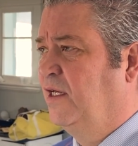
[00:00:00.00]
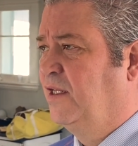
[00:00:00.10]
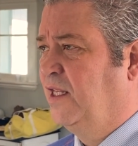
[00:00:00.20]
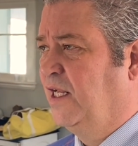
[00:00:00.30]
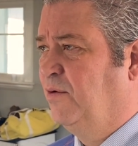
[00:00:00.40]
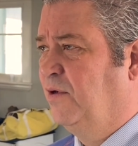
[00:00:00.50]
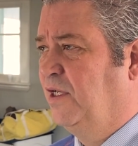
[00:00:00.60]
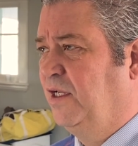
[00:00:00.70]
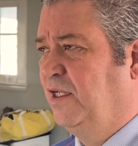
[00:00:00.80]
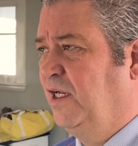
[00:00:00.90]
that he would
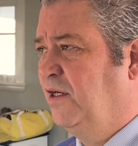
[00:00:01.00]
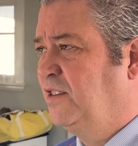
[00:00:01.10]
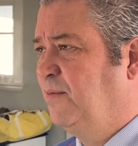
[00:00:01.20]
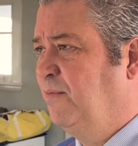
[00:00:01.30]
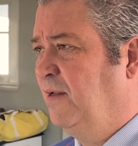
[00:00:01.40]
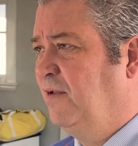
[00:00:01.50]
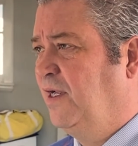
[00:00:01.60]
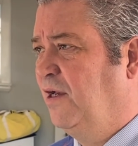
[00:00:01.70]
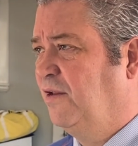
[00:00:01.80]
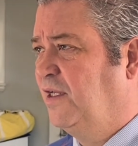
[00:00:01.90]
adhere to public
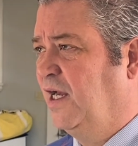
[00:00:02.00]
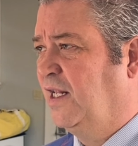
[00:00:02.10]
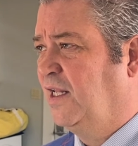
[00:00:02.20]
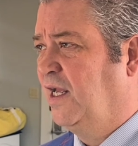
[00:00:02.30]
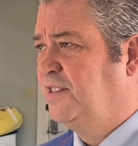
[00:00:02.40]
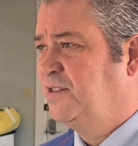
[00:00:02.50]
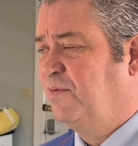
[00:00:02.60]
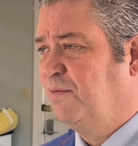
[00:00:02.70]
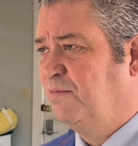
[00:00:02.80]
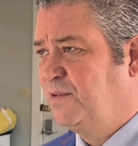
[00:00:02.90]
health guidelines
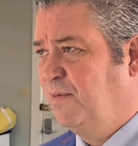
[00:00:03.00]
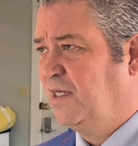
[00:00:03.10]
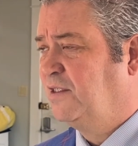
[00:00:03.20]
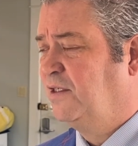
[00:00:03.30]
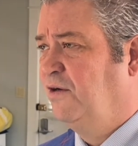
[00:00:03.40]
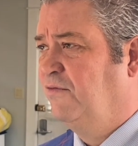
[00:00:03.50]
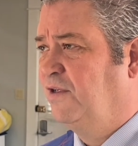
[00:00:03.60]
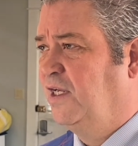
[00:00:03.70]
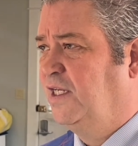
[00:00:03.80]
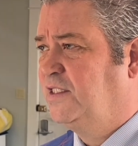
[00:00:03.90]
with respect to
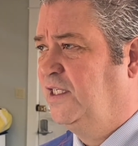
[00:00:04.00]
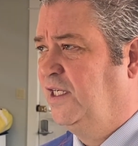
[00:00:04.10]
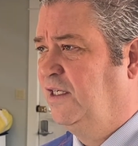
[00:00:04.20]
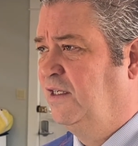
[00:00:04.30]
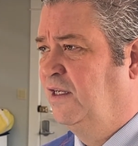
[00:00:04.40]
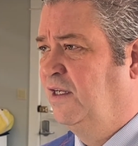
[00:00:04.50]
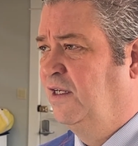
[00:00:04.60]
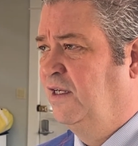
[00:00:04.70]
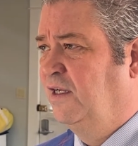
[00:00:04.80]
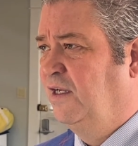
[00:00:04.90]
COVID-19,
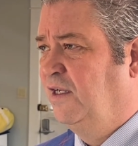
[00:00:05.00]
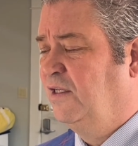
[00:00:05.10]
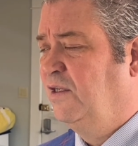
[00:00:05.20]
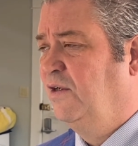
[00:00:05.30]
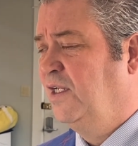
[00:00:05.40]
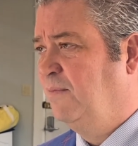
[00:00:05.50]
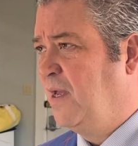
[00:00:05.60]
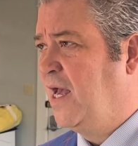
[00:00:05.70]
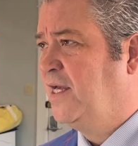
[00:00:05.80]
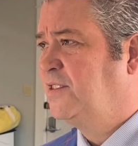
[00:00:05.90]
including
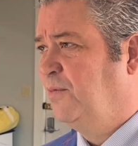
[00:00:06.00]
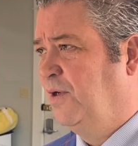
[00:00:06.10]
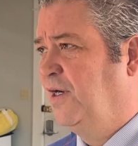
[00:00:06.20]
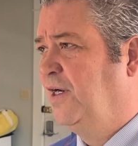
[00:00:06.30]
mask wearing